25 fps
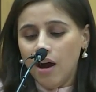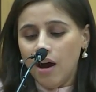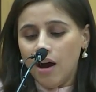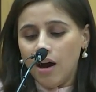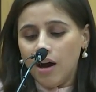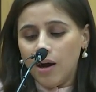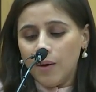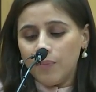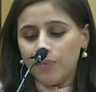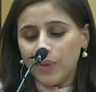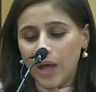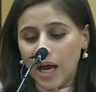
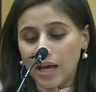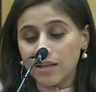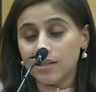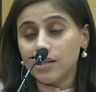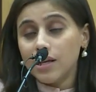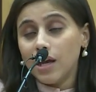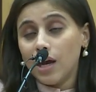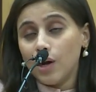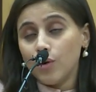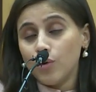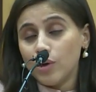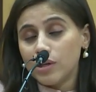
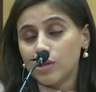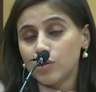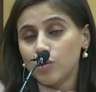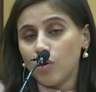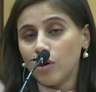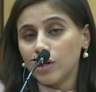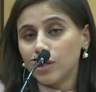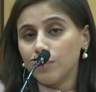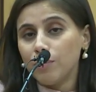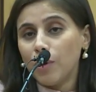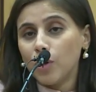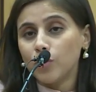Nazia, who has
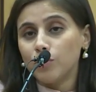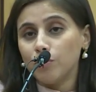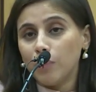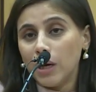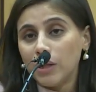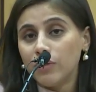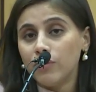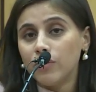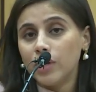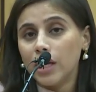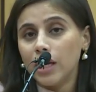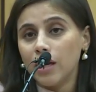talked about
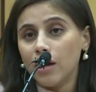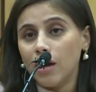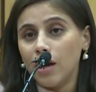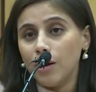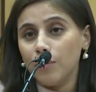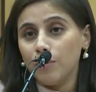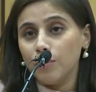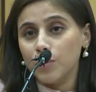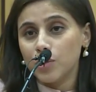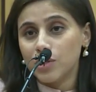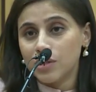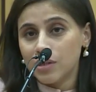mothering
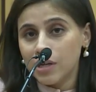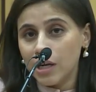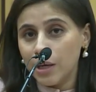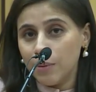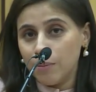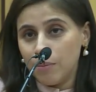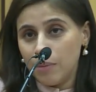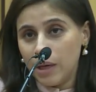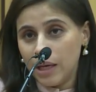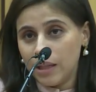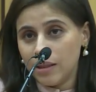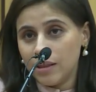a
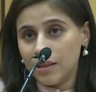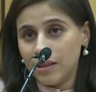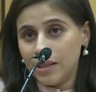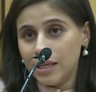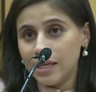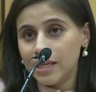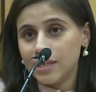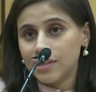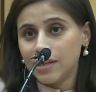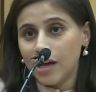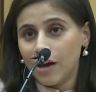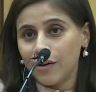Muslim in
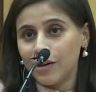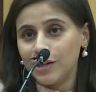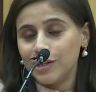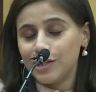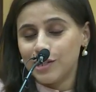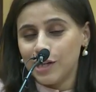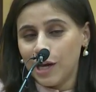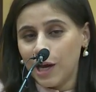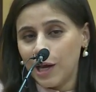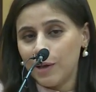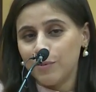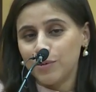these
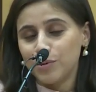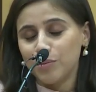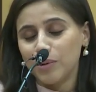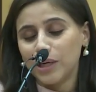current times.